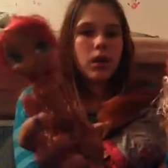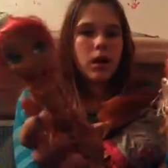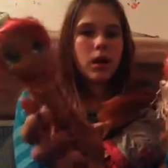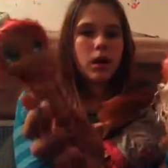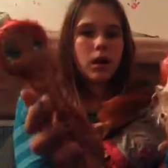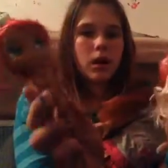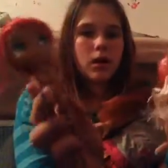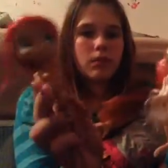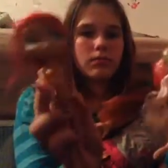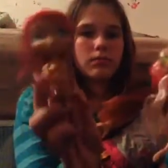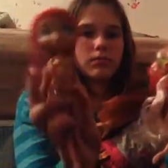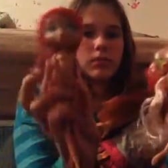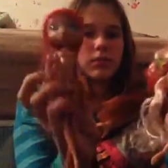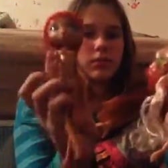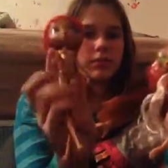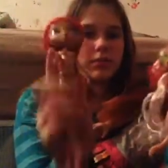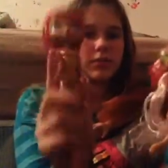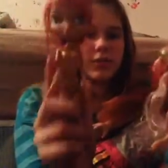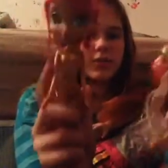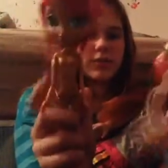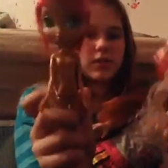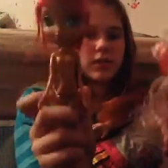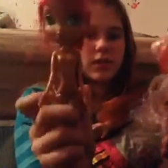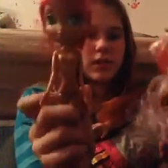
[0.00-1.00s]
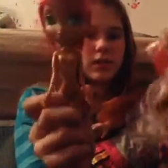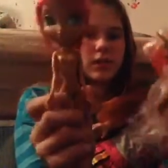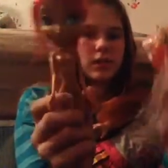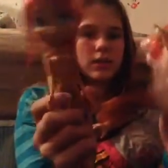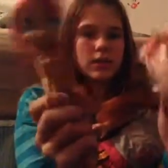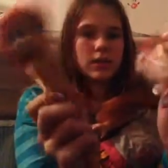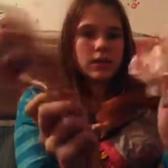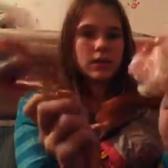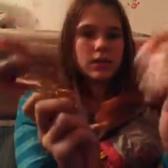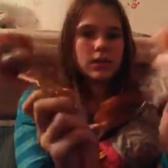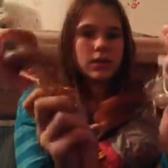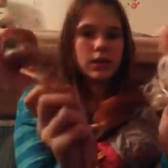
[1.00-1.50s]
Um, so
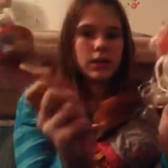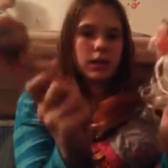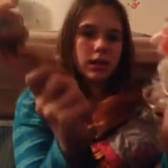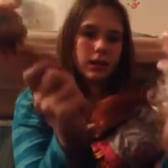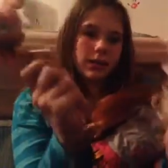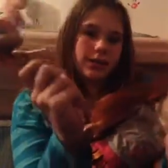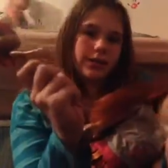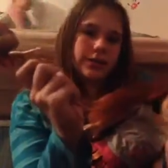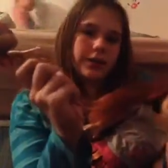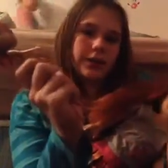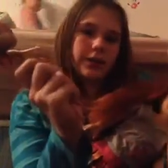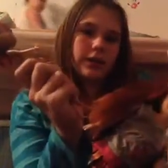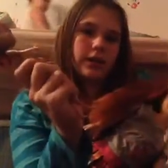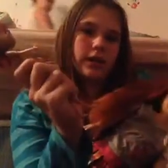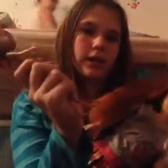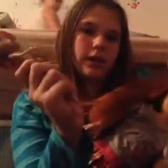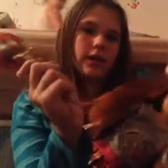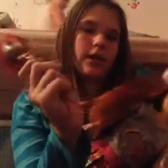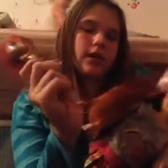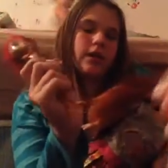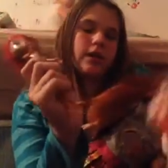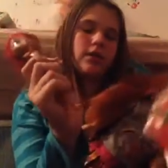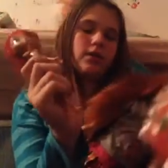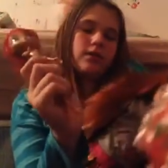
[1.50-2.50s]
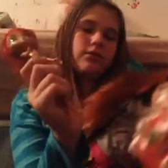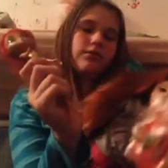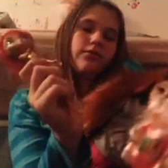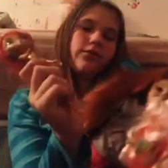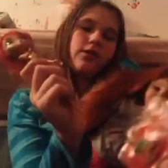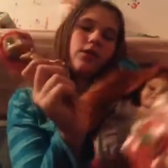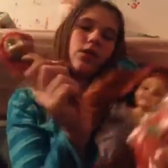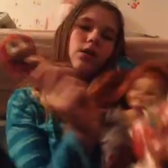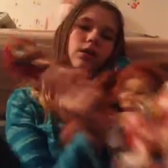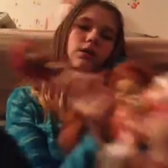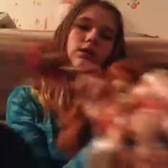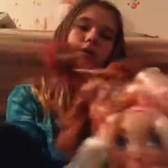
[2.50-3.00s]
15, 30, and 30. And
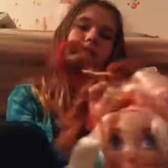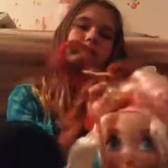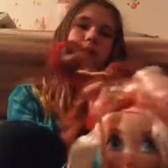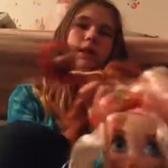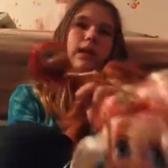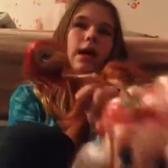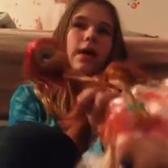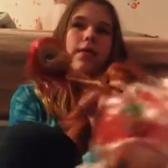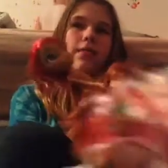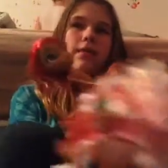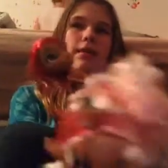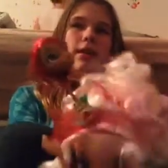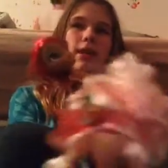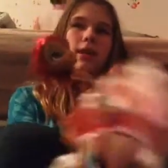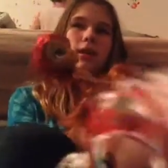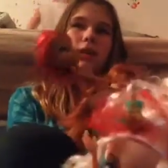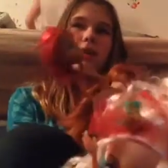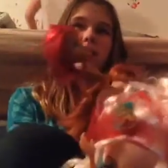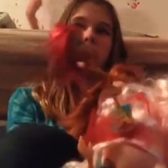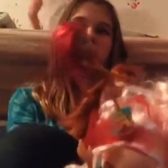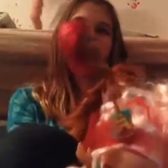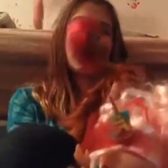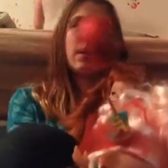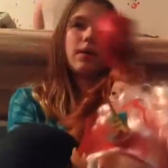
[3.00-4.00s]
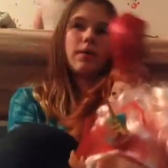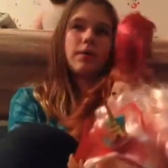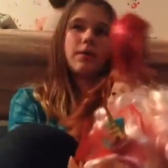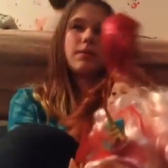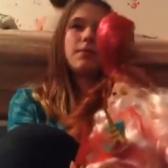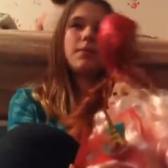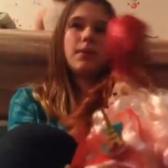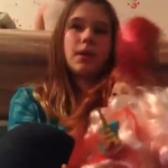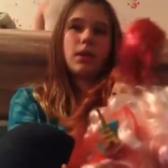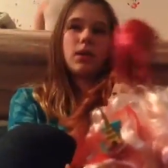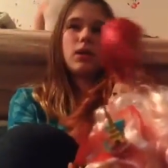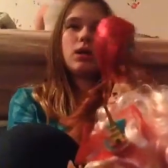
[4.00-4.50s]
for all together, yeah, it
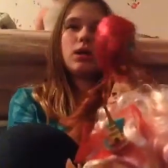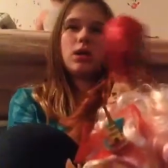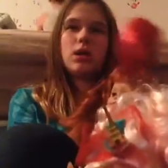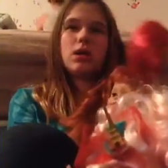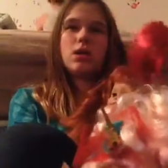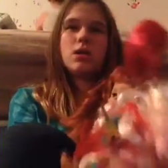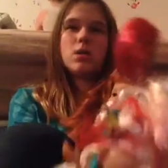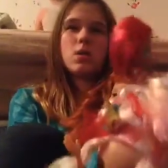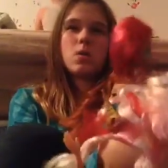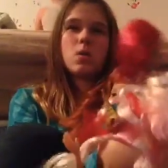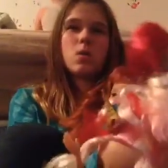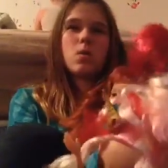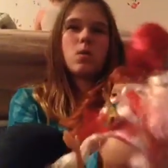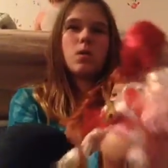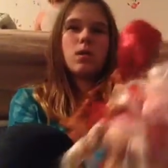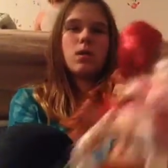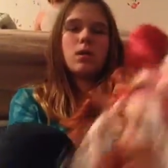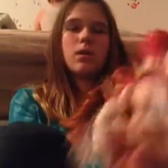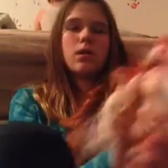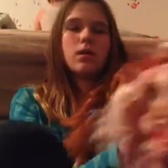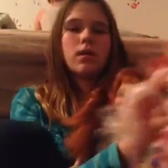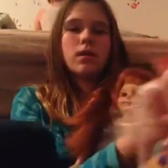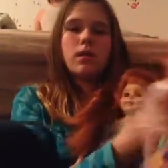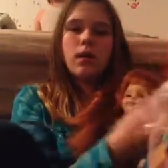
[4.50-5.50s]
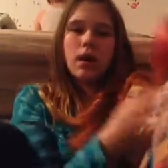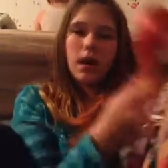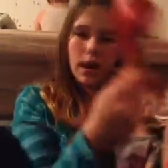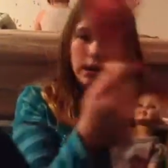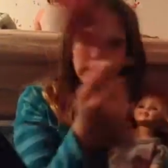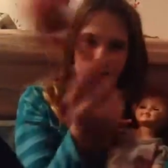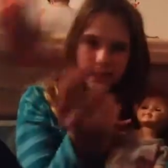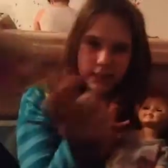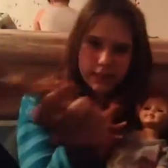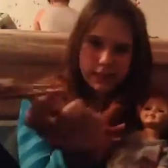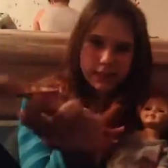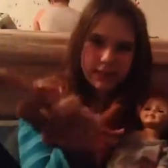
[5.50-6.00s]
would be
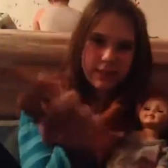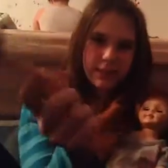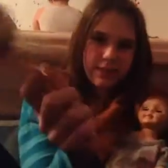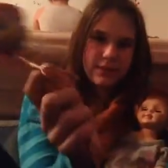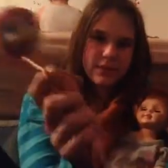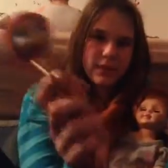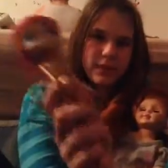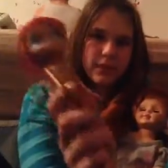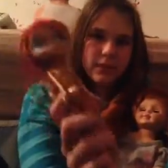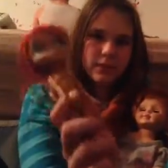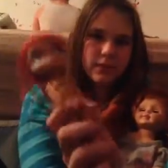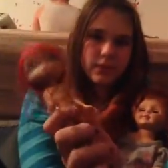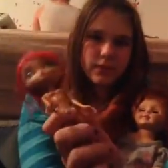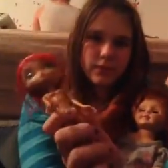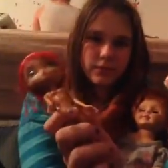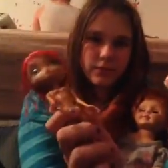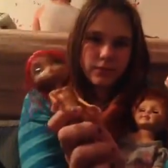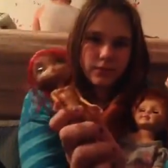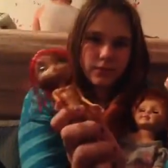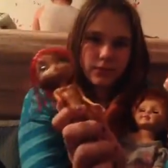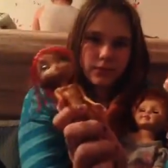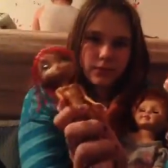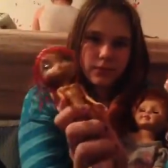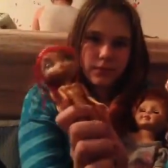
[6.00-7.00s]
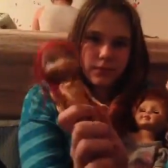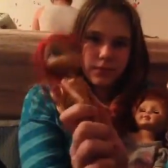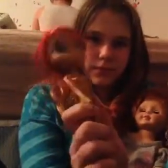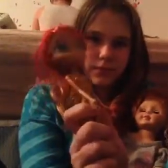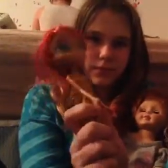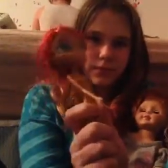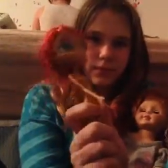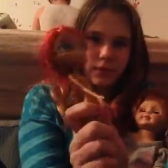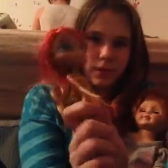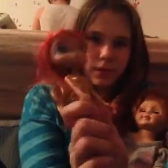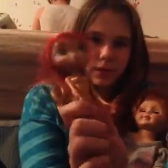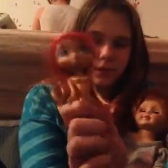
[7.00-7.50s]
I'll take 70
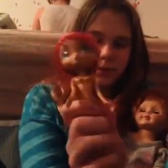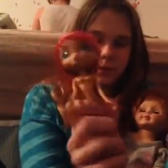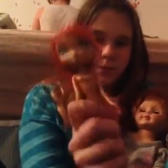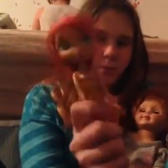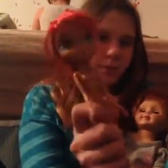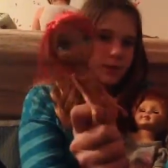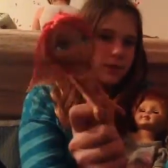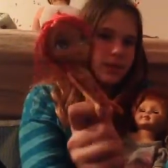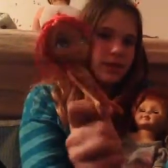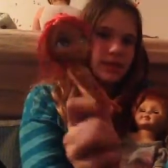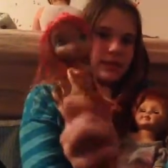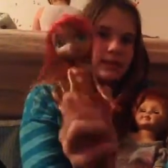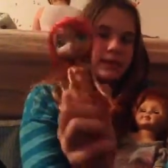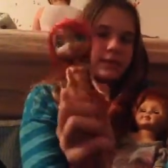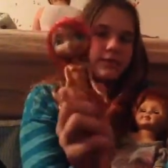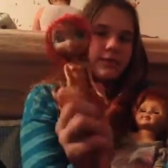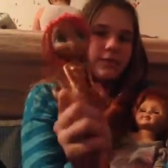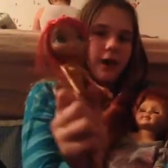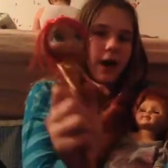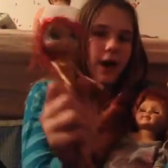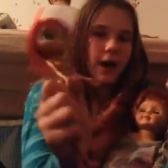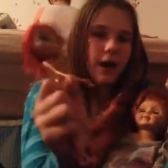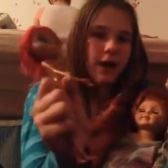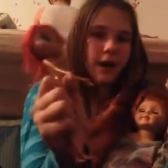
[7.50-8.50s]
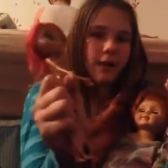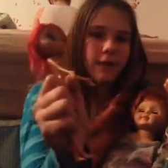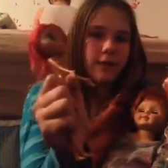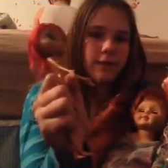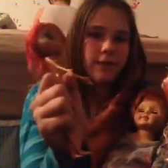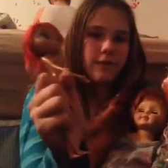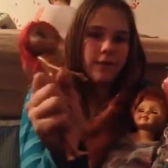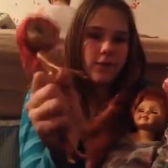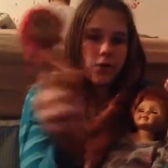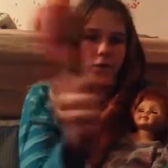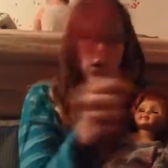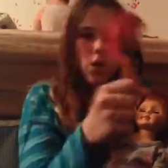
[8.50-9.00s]
or 65
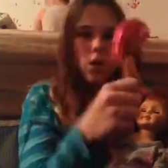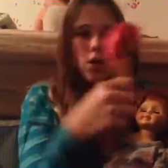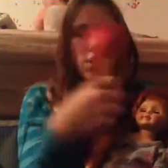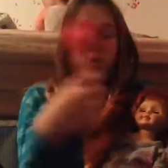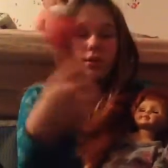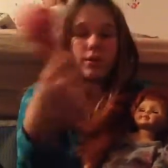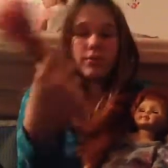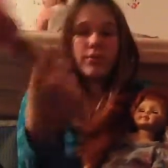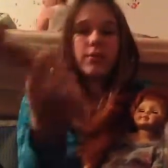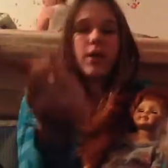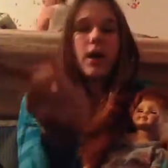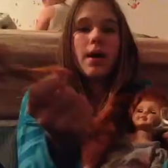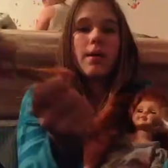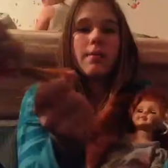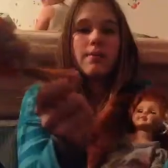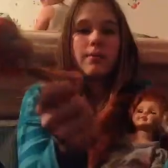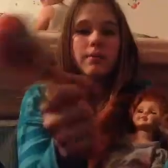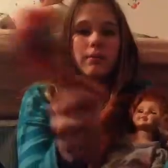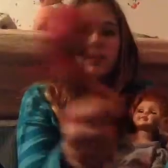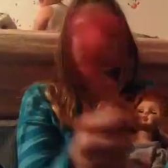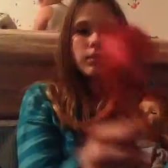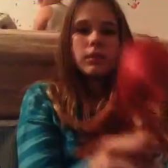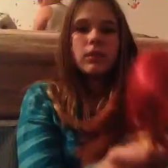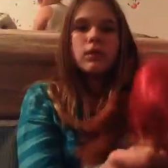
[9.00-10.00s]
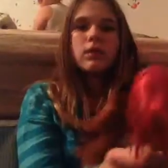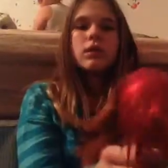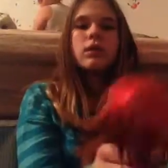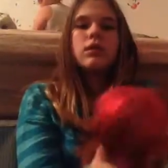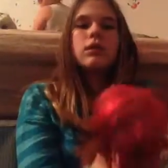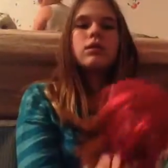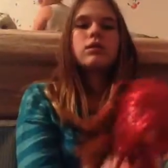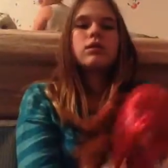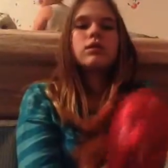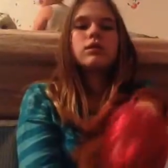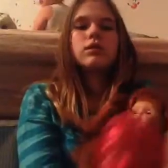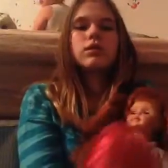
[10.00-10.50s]
for all of them.
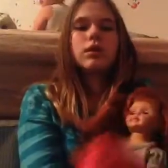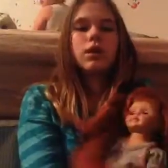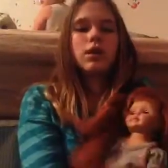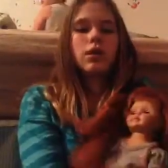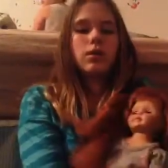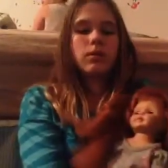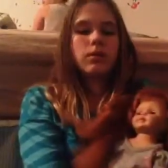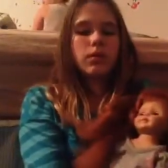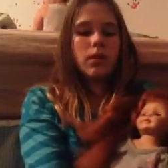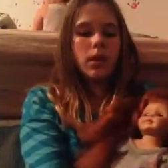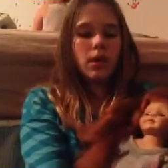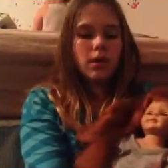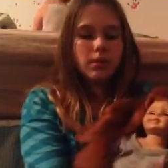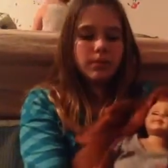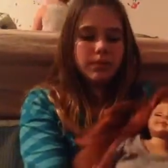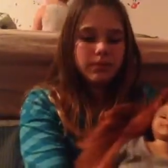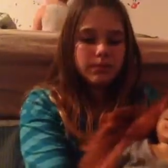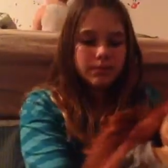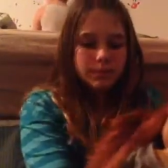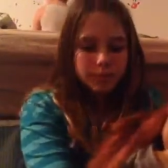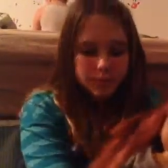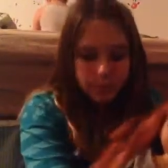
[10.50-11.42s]
So, um,